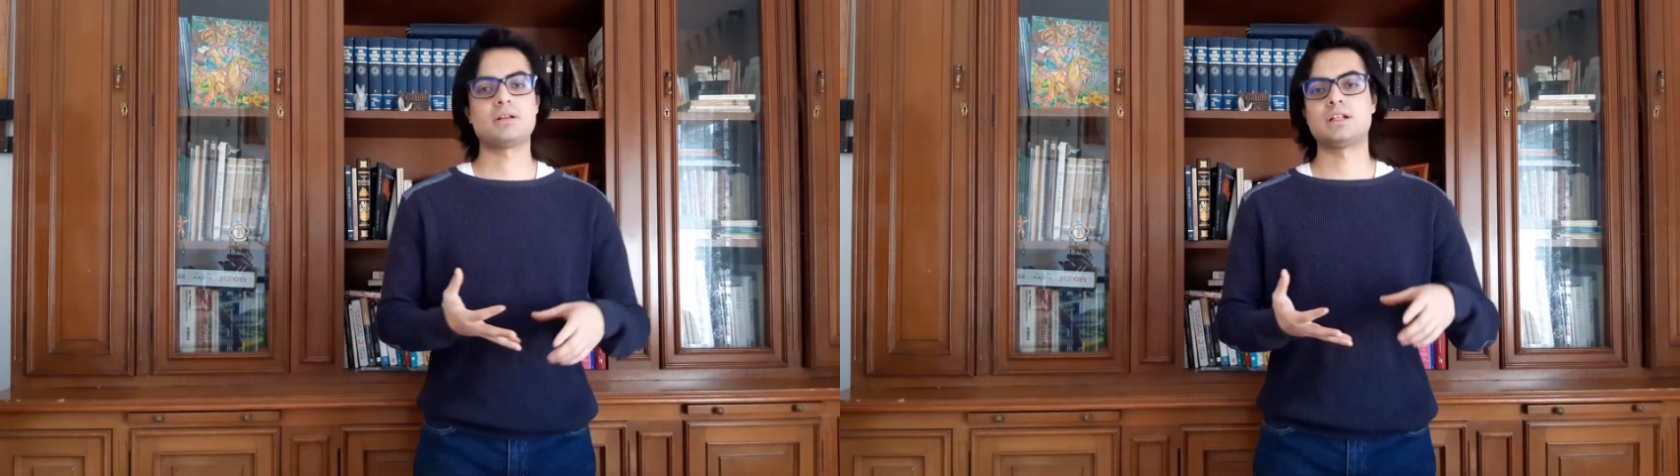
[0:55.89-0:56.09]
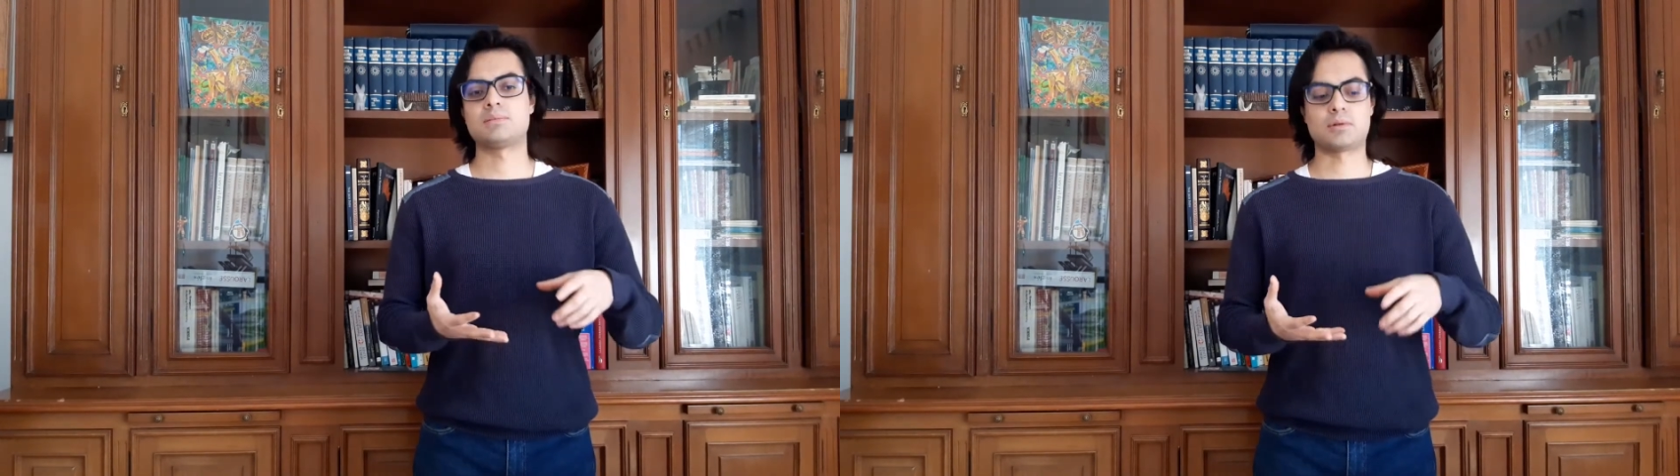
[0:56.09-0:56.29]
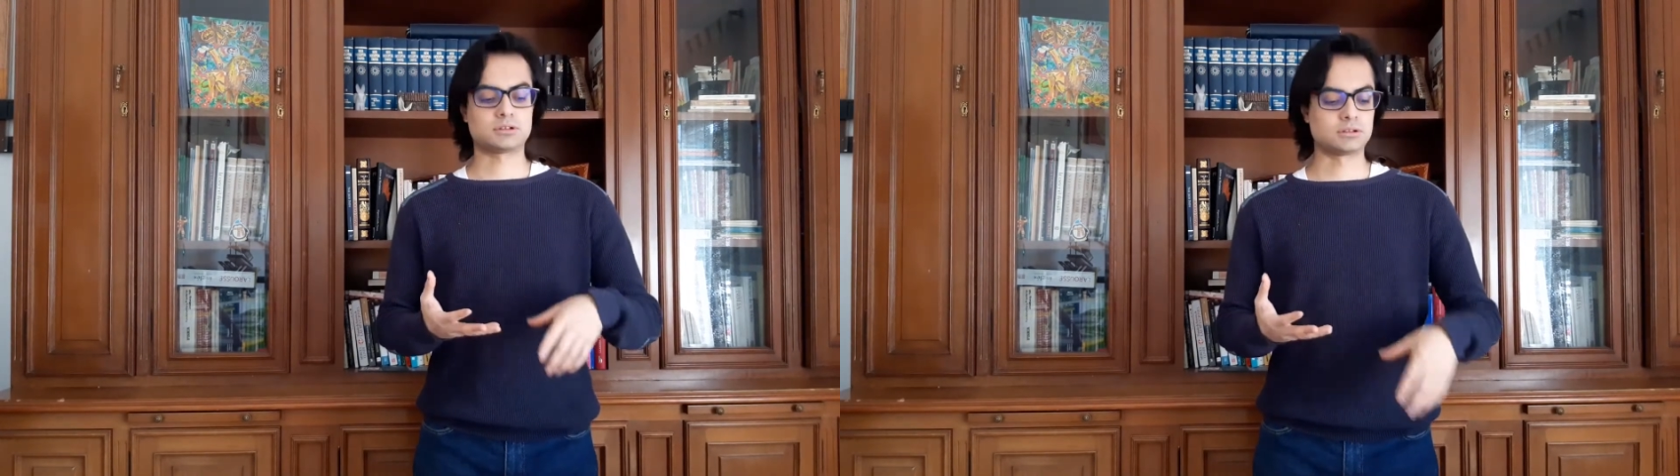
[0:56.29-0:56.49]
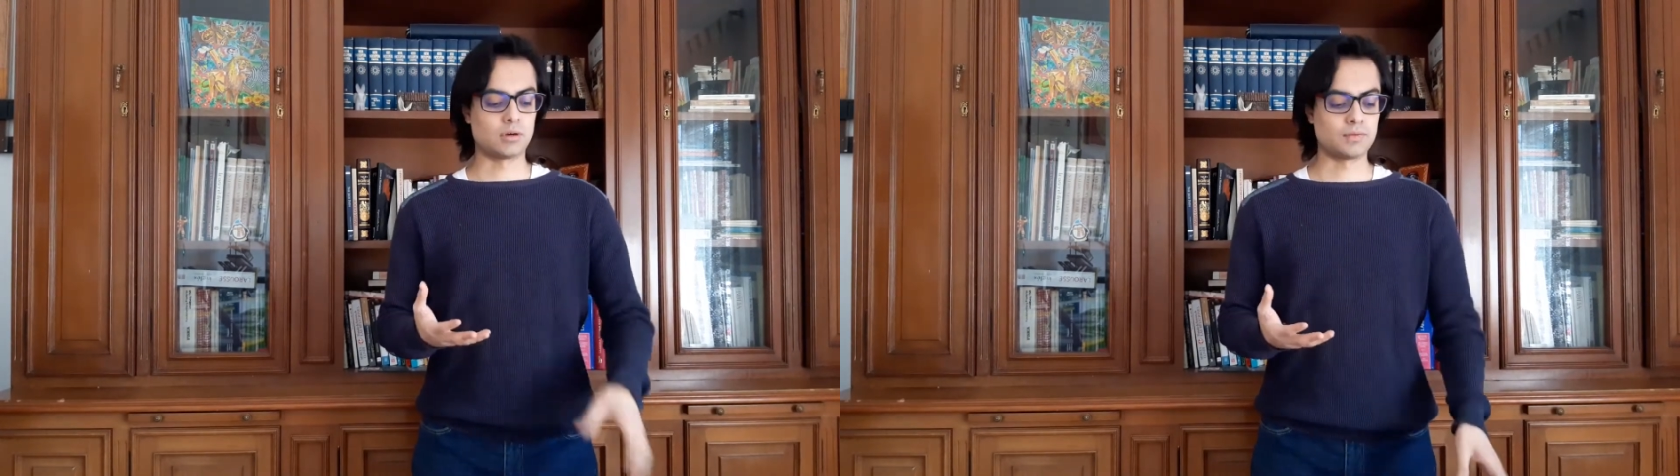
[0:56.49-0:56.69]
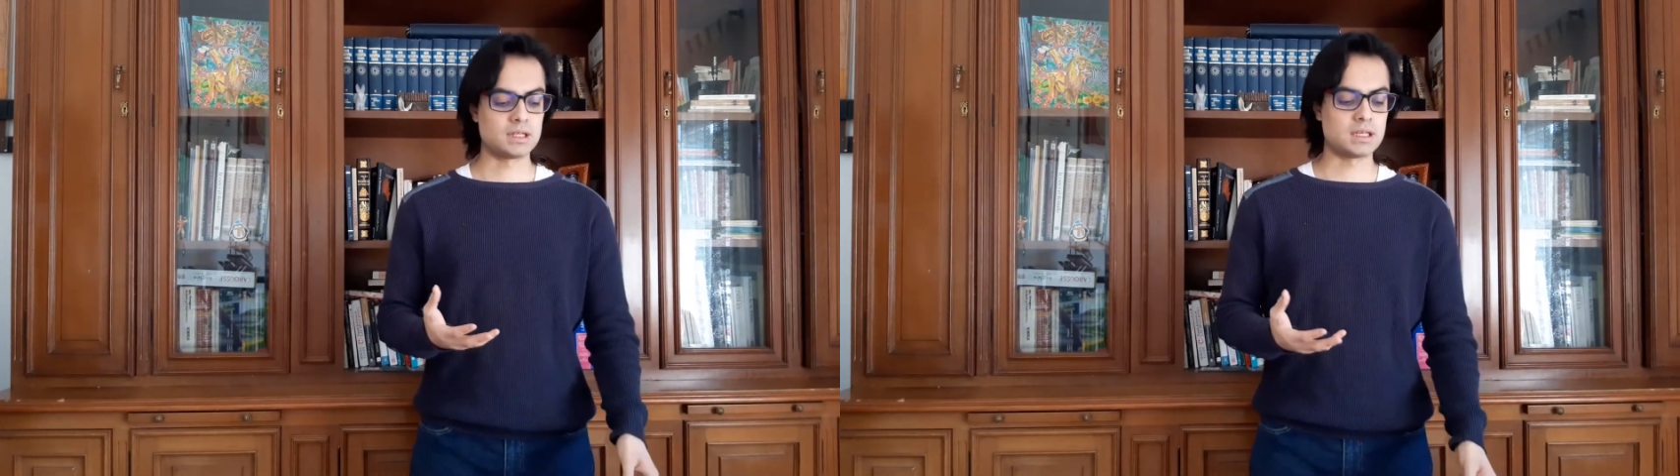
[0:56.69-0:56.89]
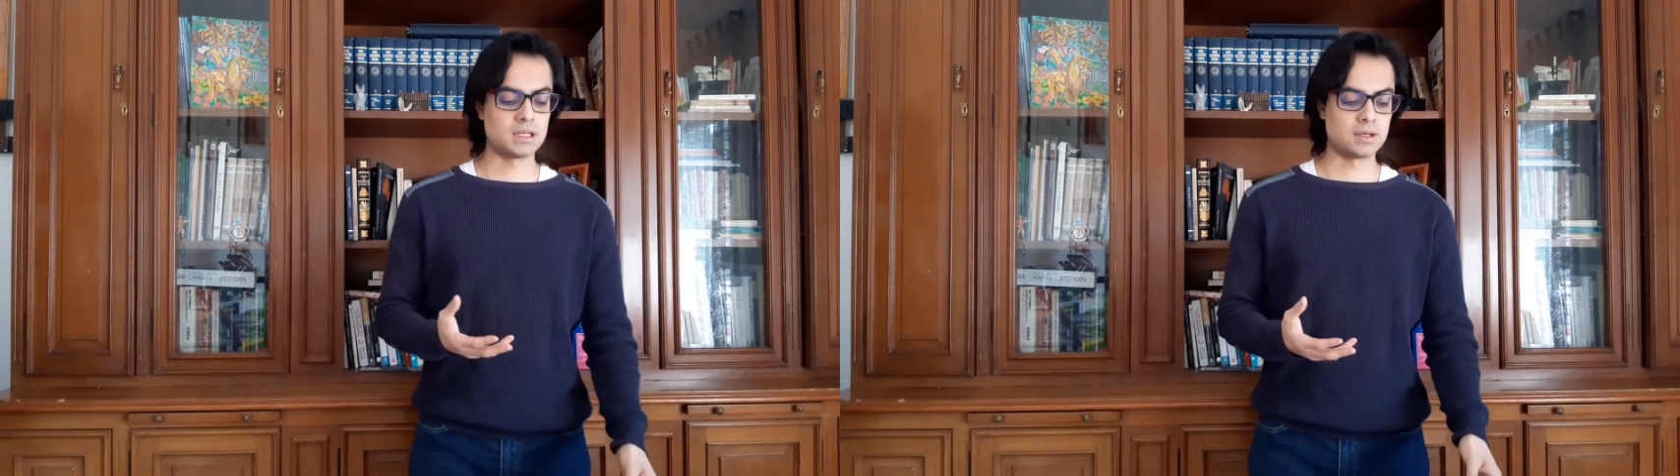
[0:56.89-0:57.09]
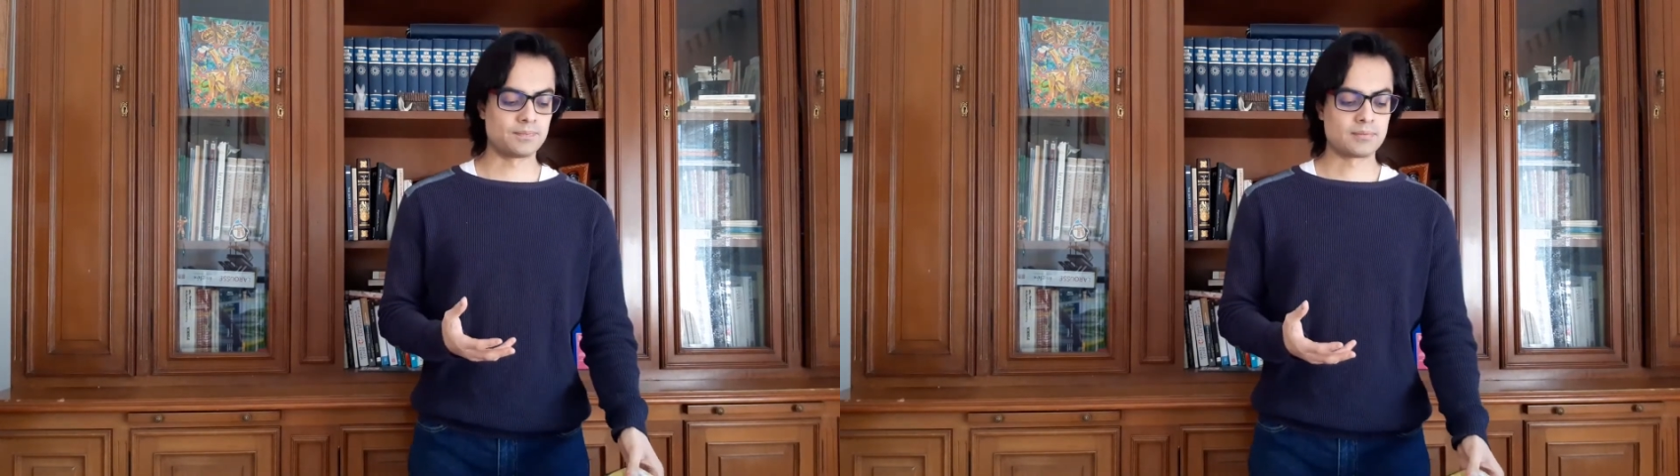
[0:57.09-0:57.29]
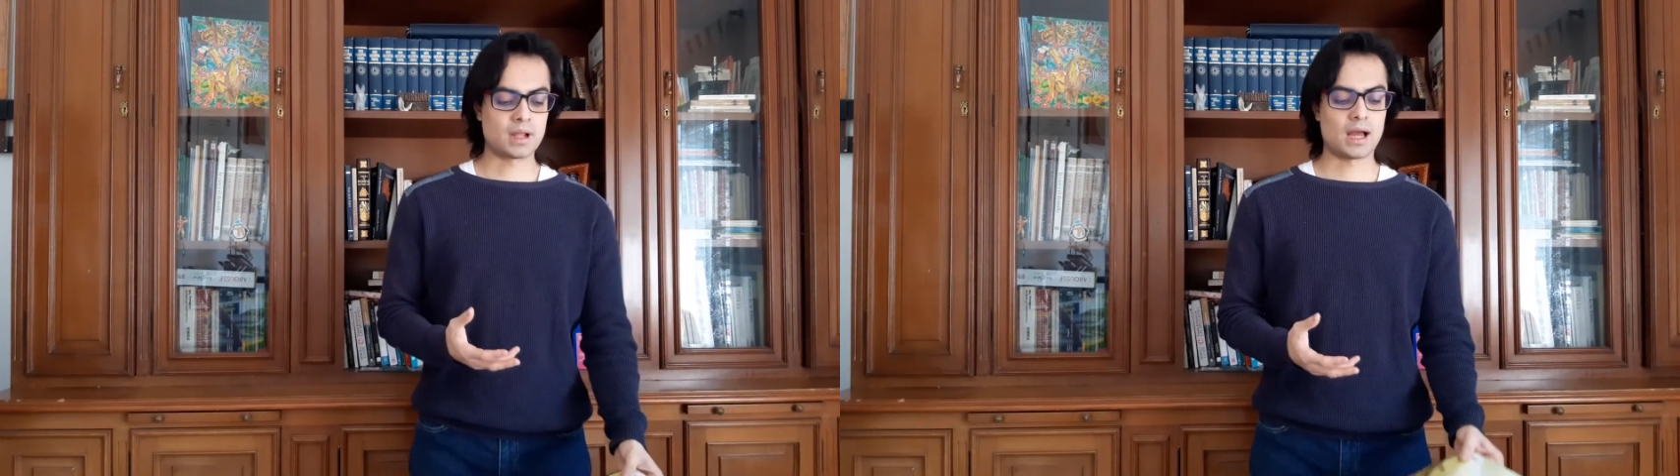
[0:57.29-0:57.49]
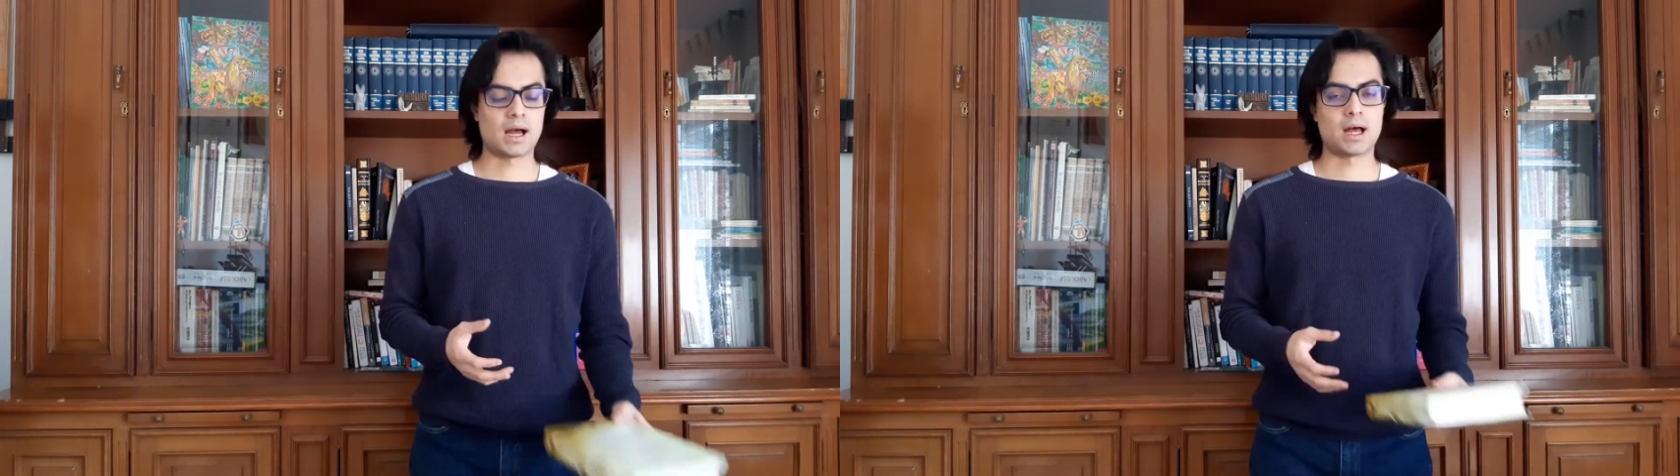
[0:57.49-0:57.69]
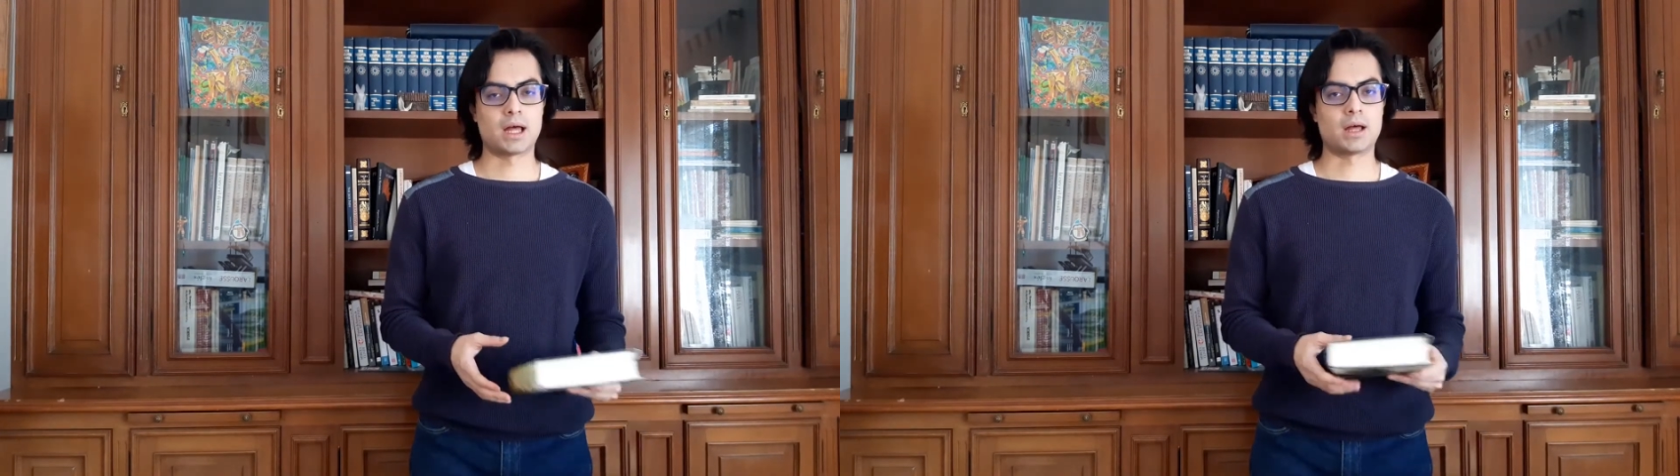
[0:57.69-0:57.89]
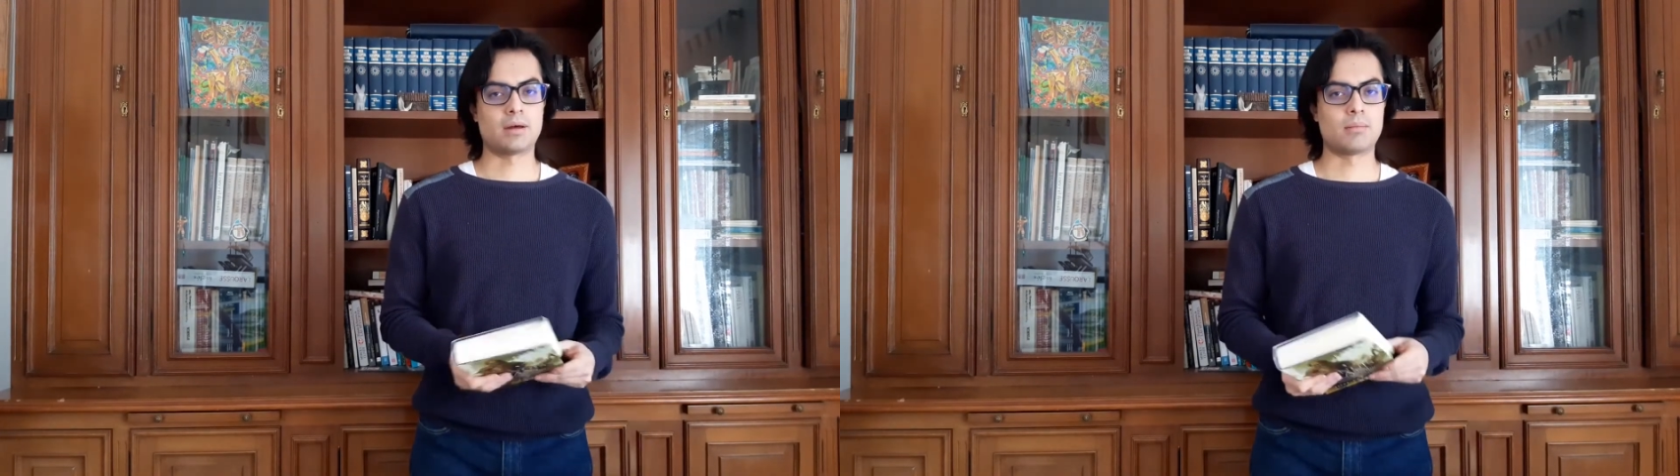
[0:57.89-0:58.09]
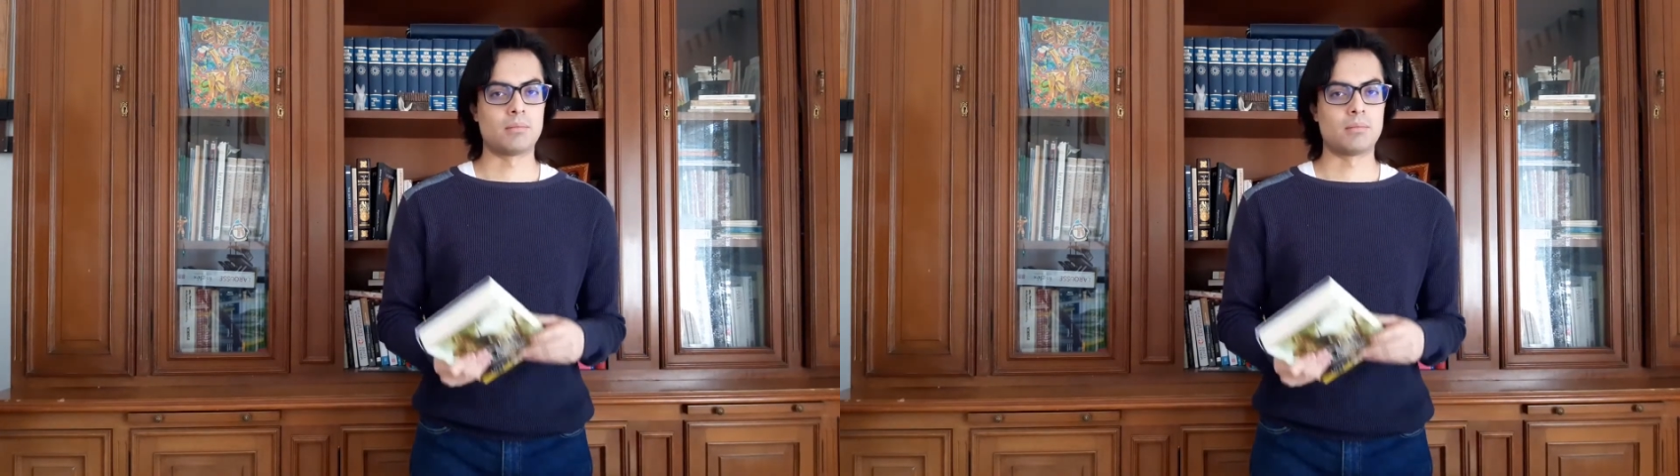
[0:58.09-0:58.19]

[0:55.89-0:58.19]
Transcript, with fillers: that portion of the um,